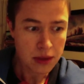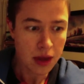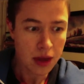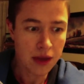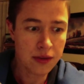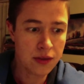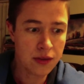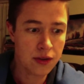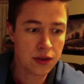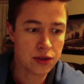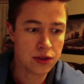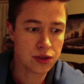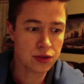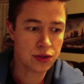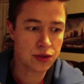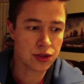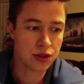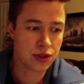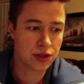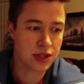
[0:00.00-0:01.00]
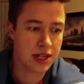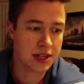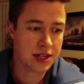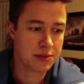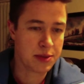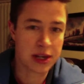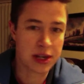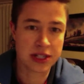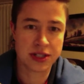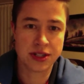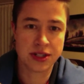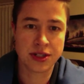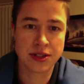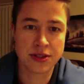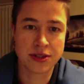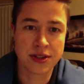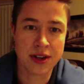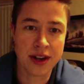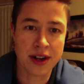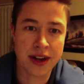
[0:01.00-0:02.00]
as a social science
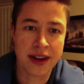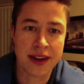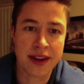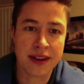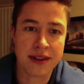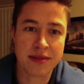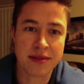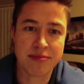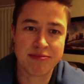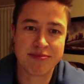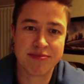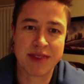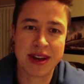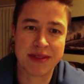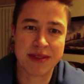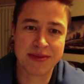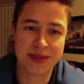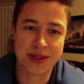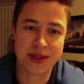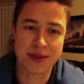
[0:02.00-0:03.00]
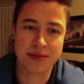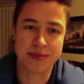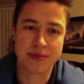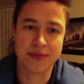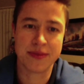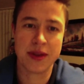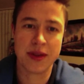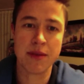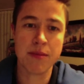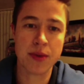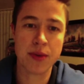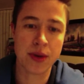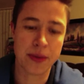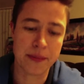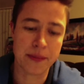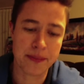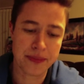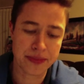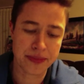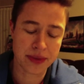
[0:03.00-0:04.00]
practitioner, I have some input
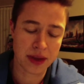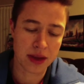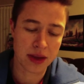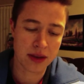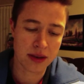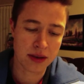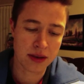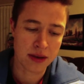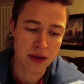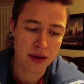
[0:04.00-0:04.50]
and